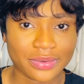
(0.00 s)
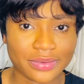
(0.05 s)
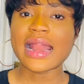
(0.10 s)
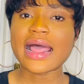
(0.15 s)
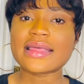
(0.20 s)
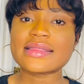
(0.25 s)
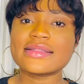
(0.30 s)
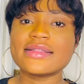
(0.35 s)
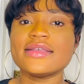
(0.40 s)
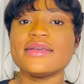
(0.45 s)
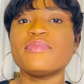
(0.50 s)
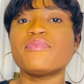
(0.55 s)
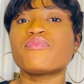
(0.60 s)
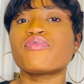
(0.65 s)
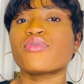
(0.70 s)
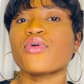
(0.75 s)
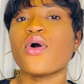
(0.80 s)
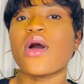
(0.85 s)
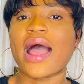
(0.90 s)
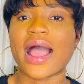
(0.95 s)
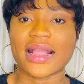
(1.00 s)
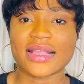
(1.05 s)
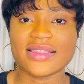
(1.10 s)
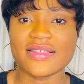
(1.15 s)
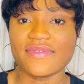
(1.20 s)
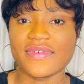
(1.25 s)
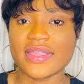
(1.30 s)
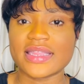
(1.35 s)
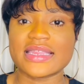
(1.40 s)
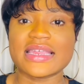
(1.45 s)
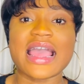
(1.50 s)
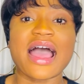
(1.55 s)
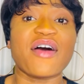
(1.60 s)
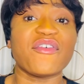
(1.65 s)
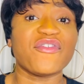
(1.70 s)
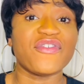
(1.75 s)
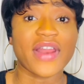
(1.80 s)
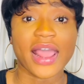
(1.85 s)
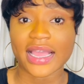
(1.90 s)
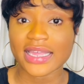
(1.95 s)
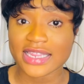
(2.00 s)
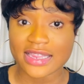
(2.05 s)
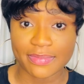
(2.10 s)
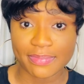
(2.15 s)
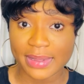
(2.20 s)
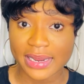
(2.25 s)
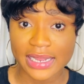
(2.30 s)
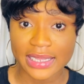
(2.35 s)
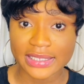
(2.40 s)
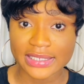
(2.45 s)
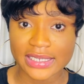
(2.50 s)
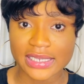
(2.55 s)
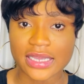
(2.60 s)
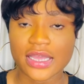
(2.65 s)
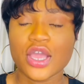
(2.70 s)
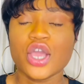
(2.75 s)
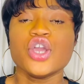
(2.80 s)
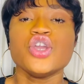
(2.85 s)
Lastly, proactivity and flexibility.